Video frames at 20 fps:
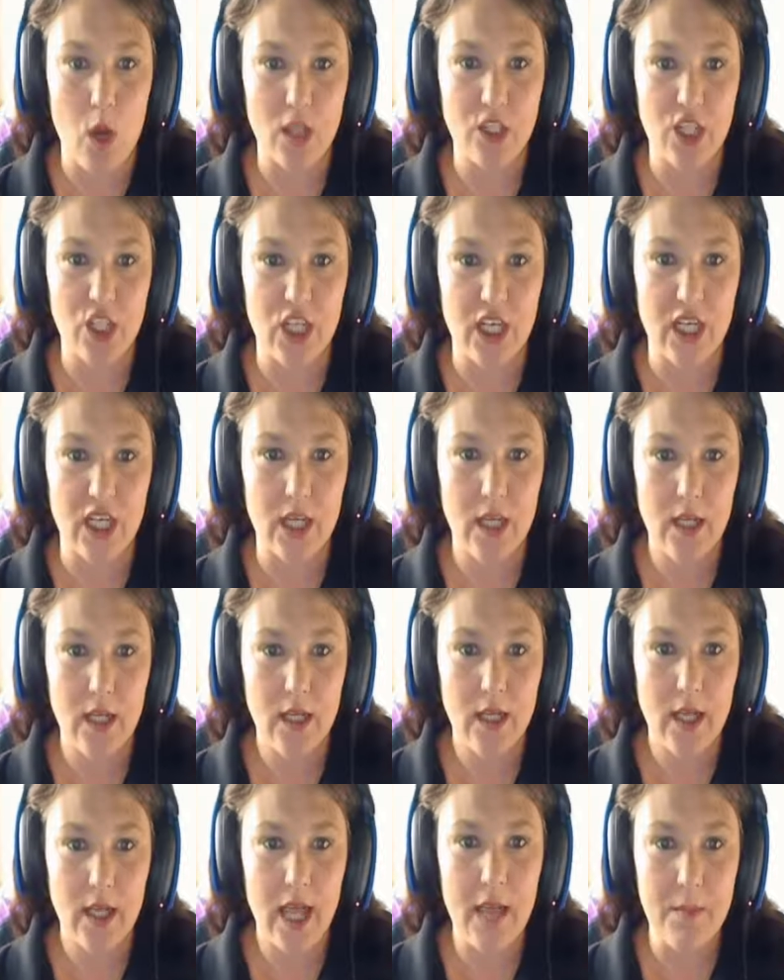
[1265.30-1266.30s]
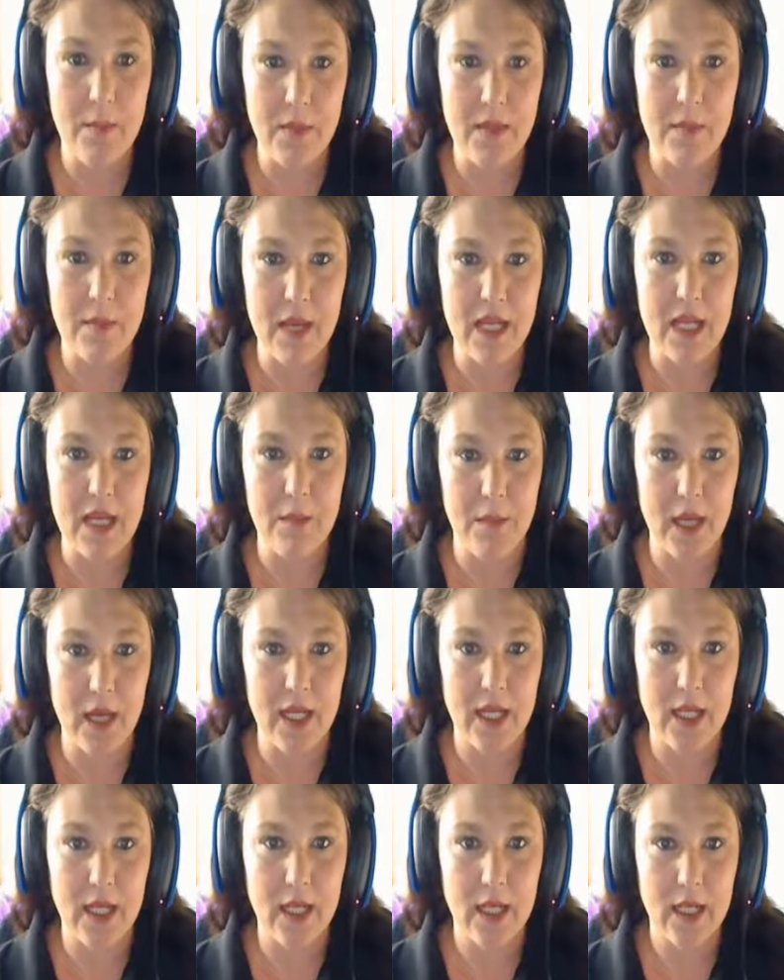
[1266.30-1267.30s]
watching and me making
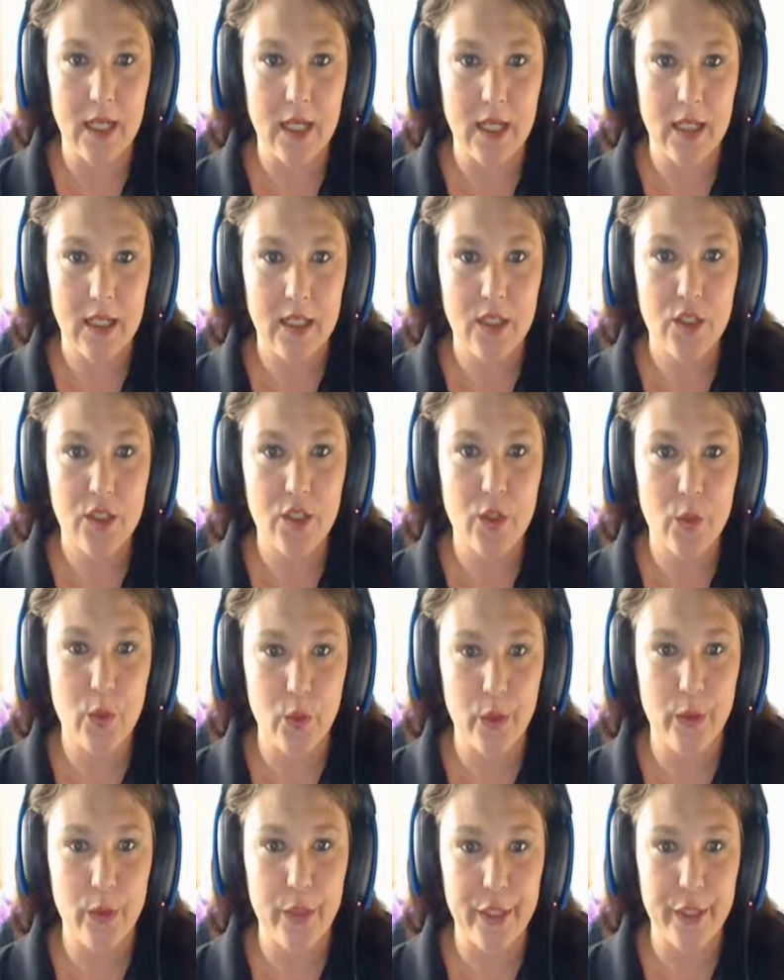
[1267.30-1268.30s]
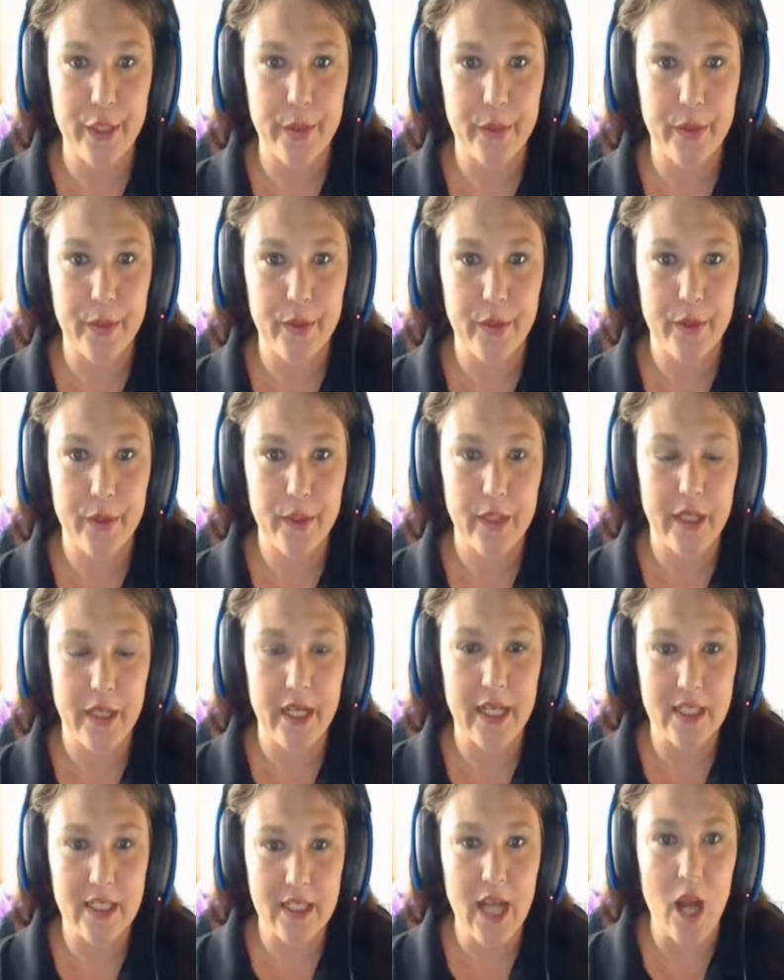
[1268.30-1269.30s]
money. Screw you.
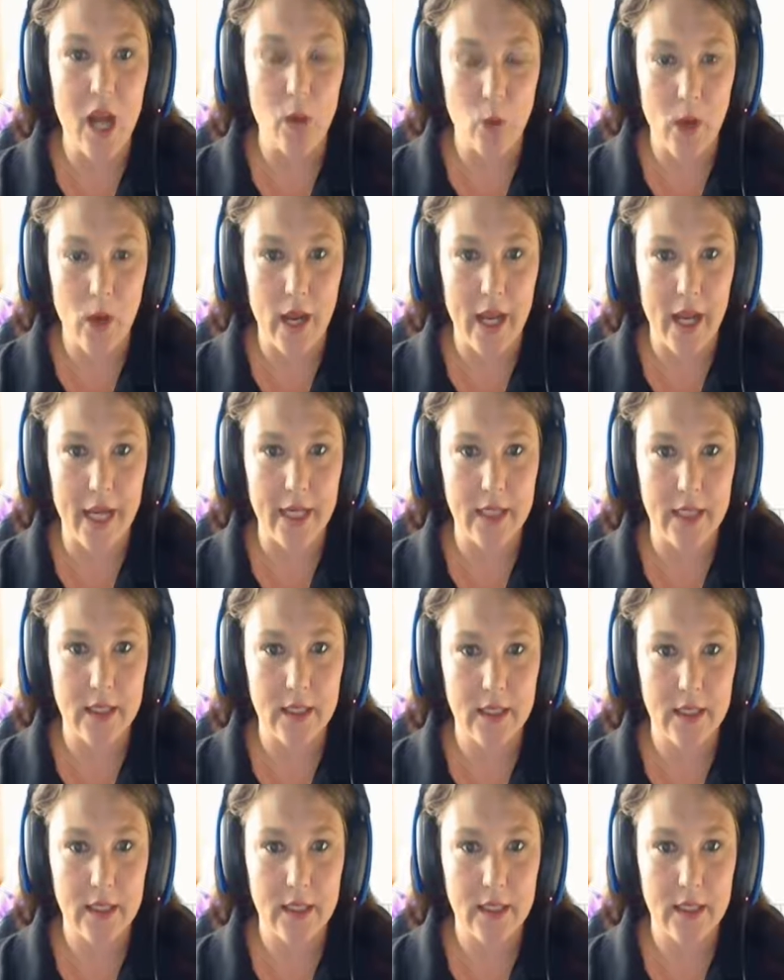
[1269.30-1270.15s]
It's not right.